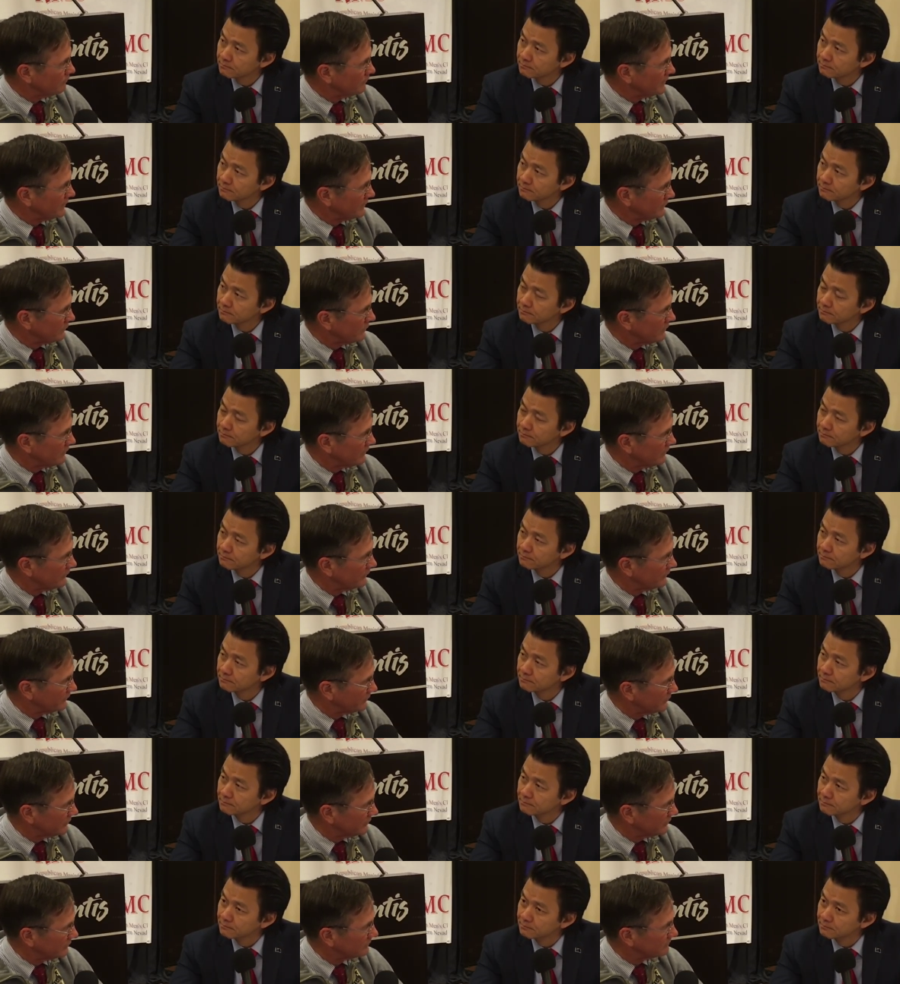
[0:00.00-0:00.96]
Speaker 1: being one of those
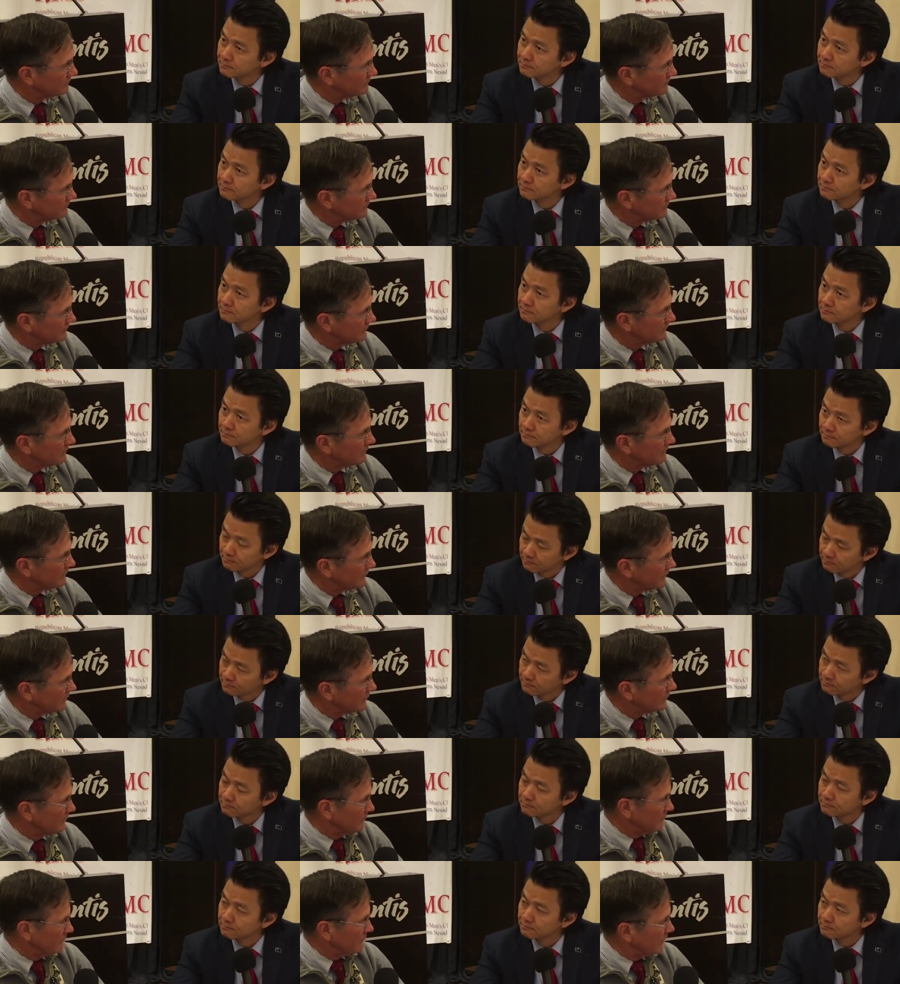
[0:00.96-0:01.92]
two.
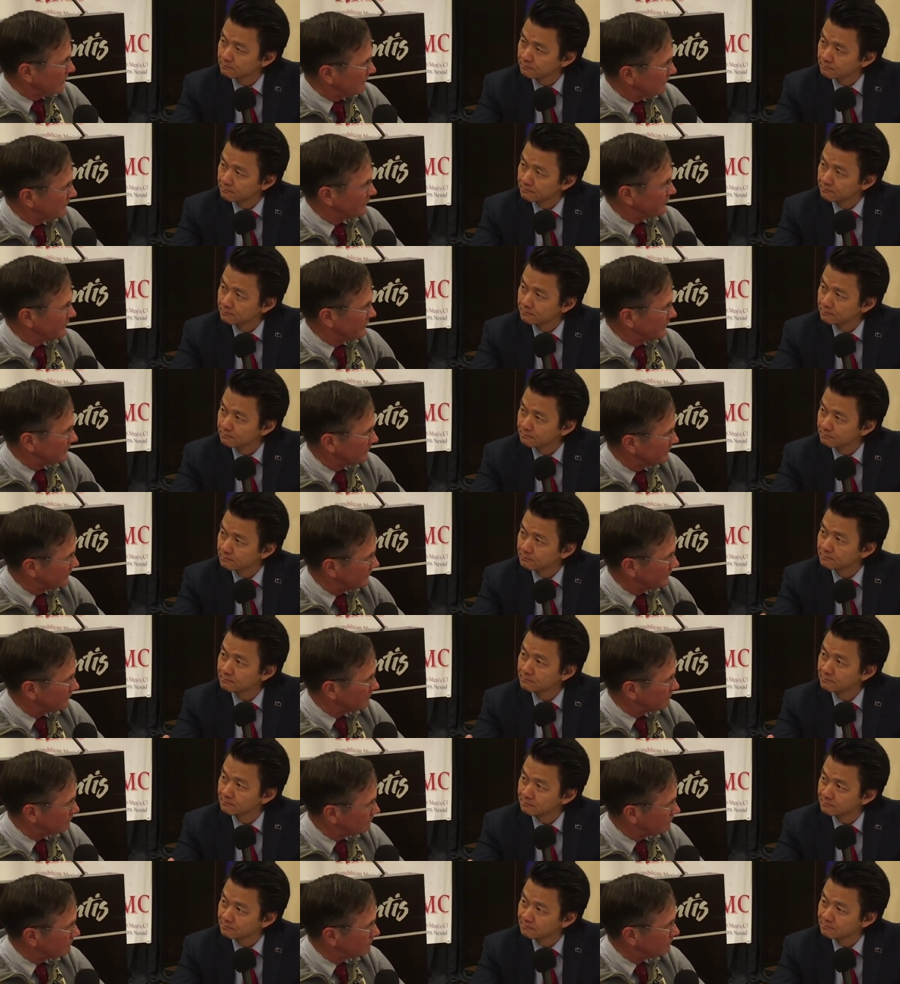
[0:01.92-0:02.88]
You know, I'm just saying, they just
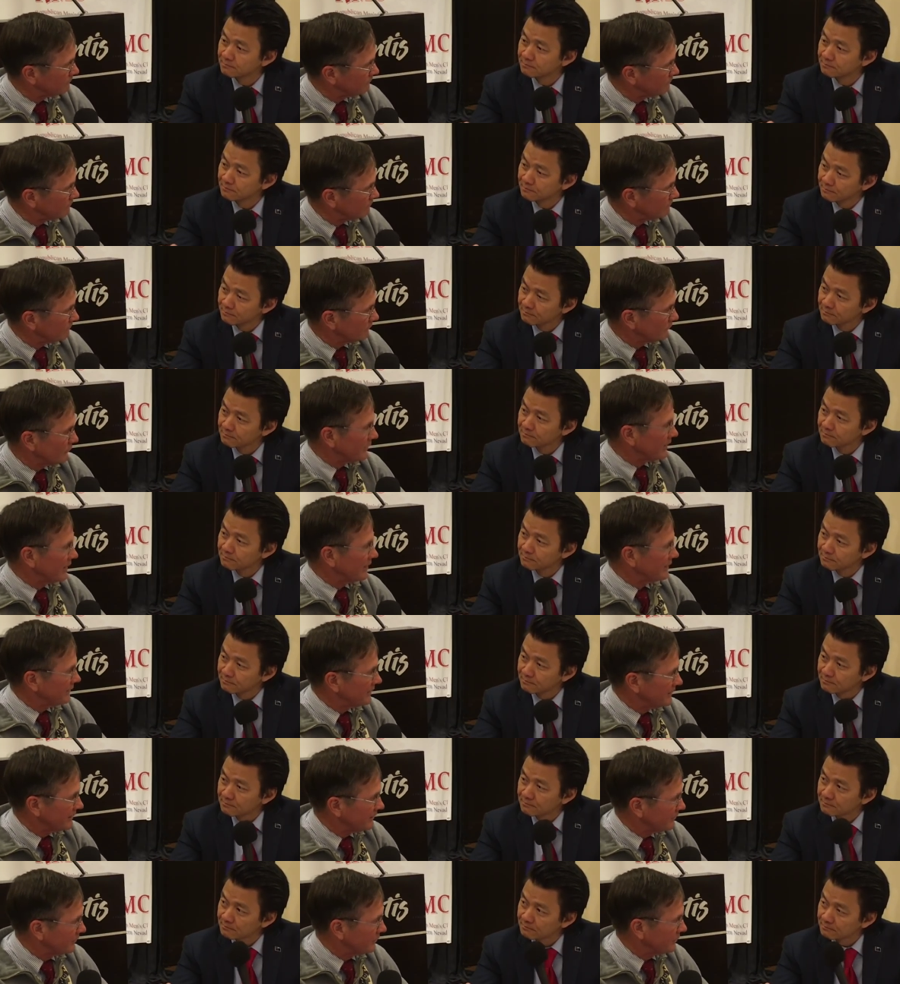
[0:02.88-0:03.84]
without
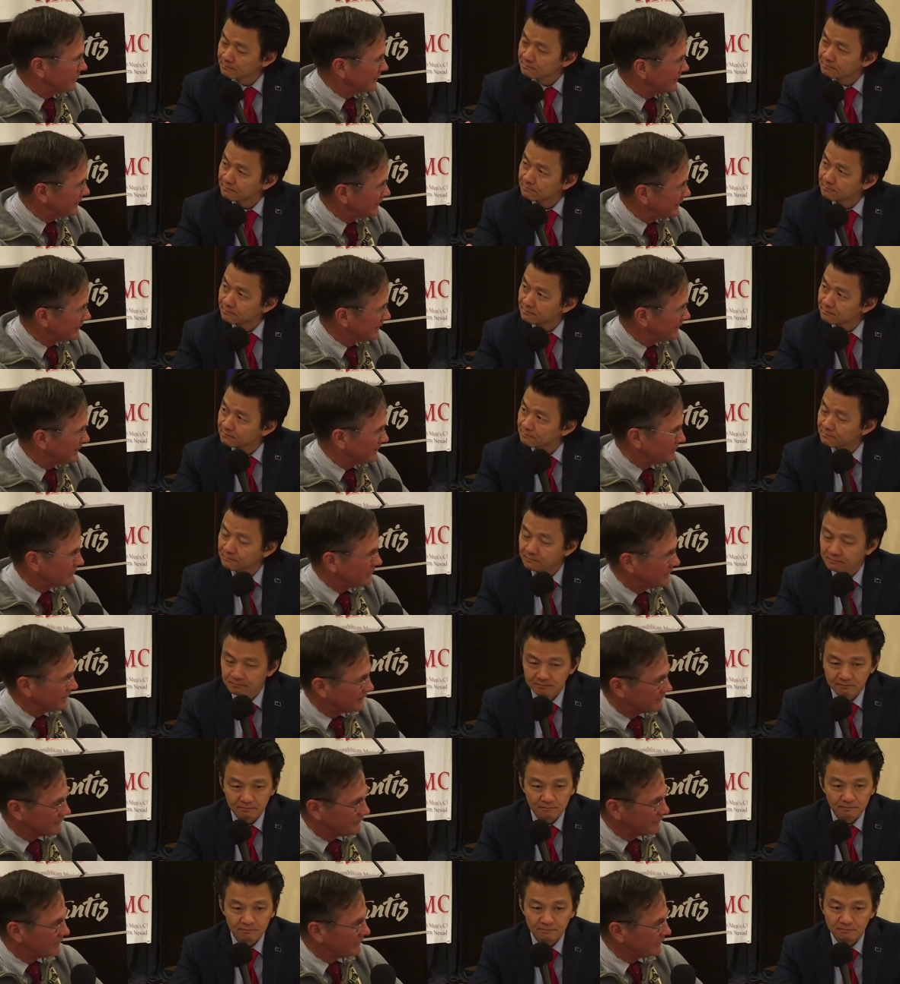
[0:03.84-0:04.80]
any doing any
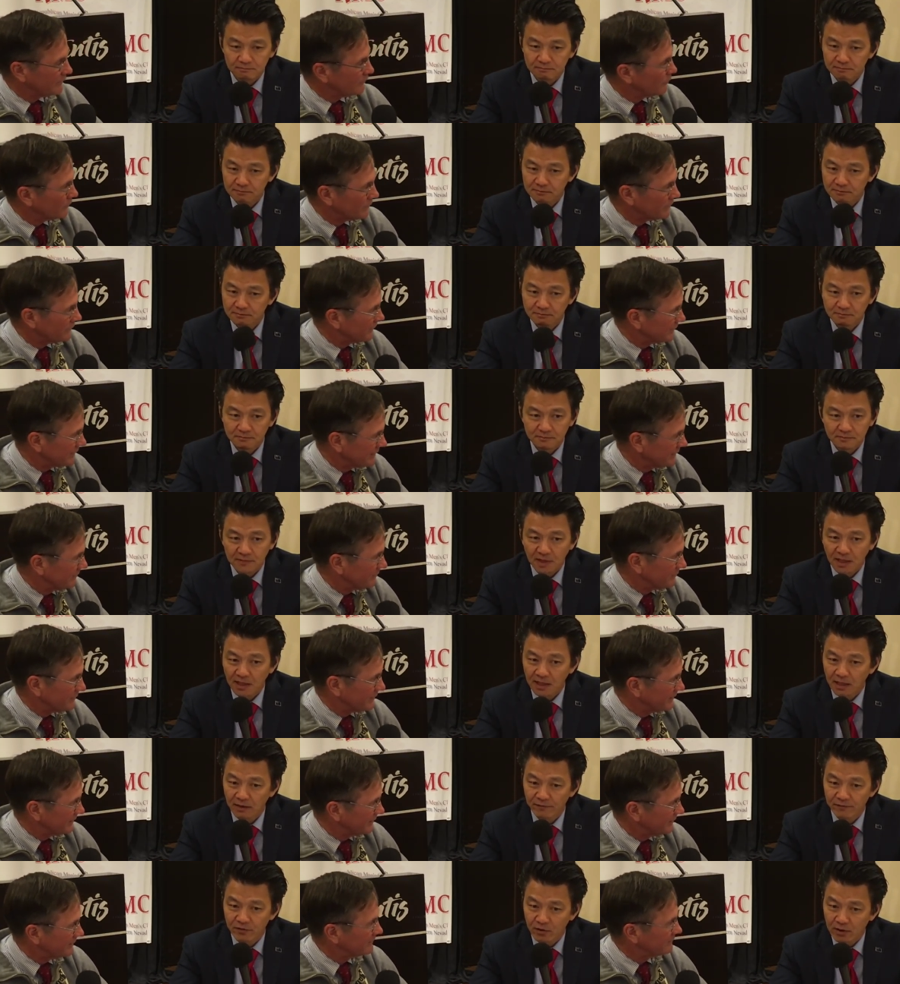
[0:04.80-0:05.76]
campaigning, if neither one of you campaign.
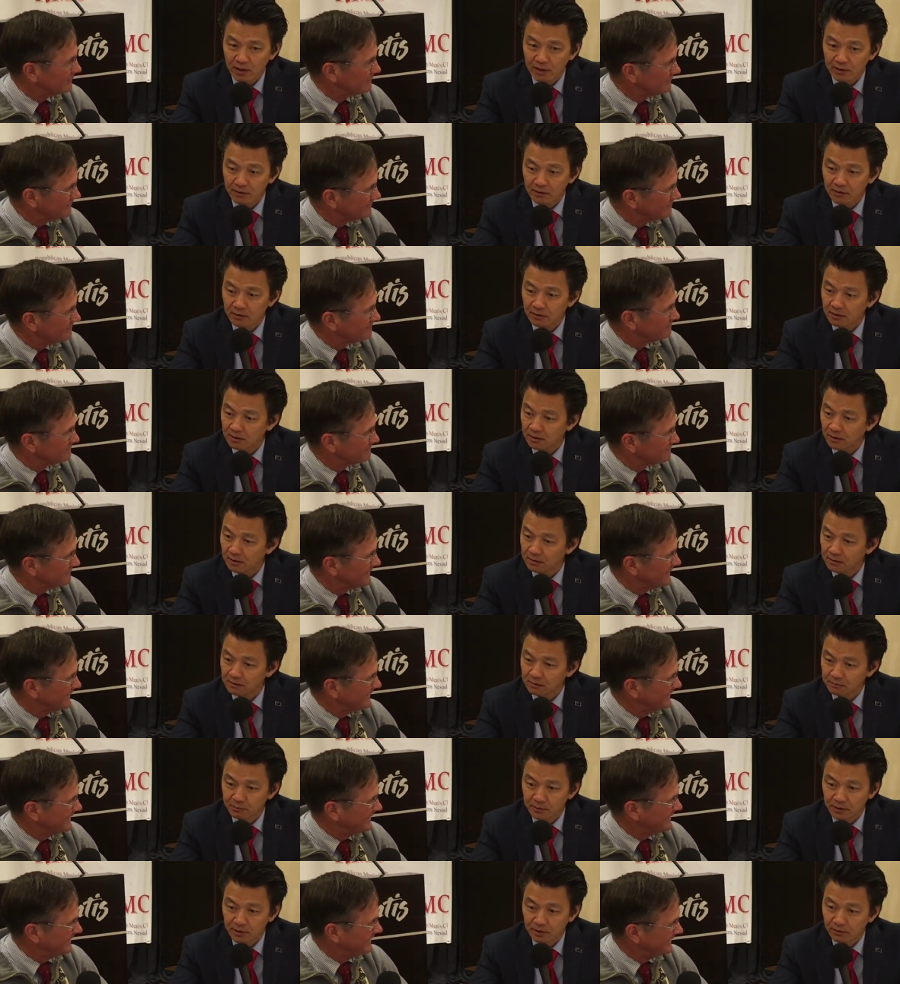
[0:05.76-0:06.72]
I love your
Speaker 2: outlook,
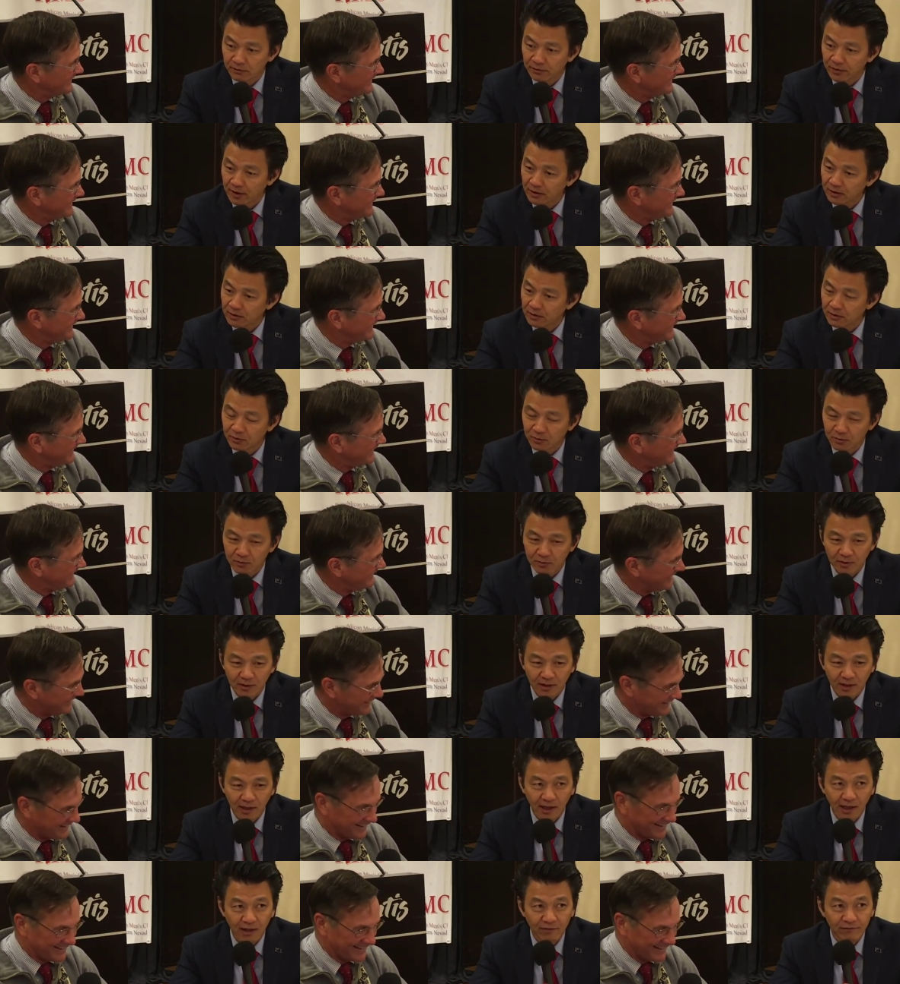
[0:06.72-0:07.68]
Bill. Thank you.
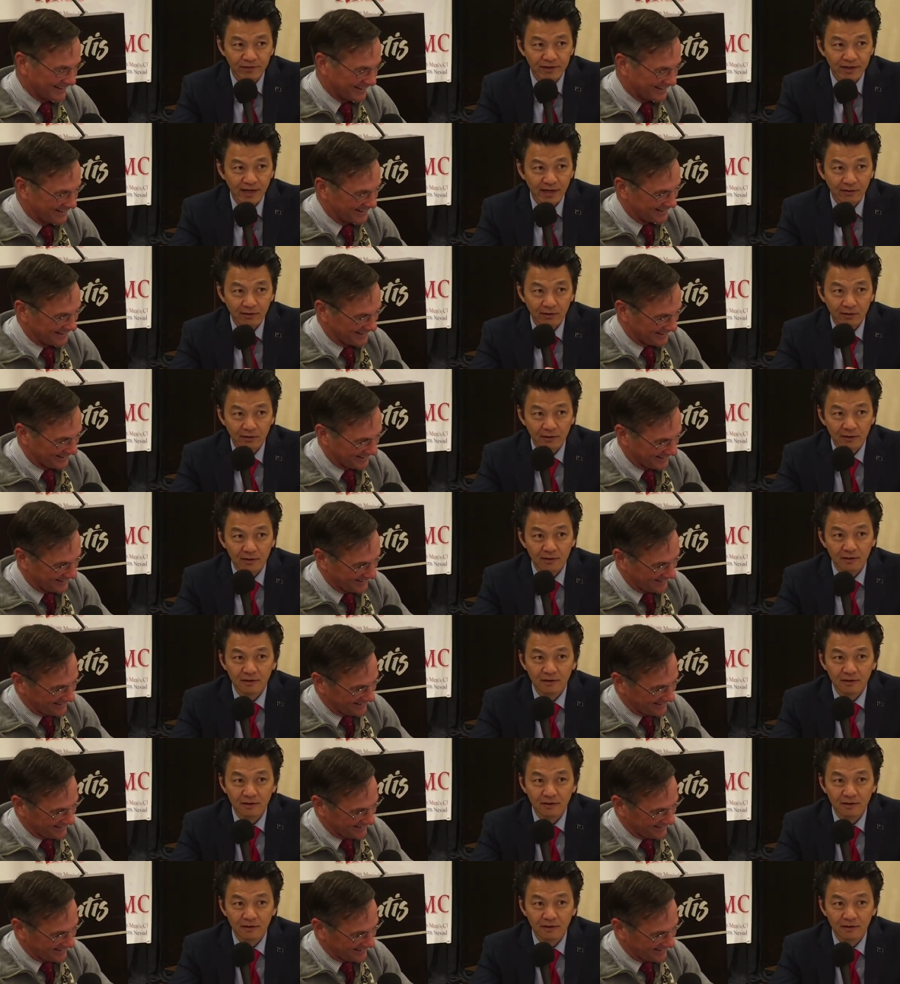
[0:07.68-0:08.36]
I love the outlook.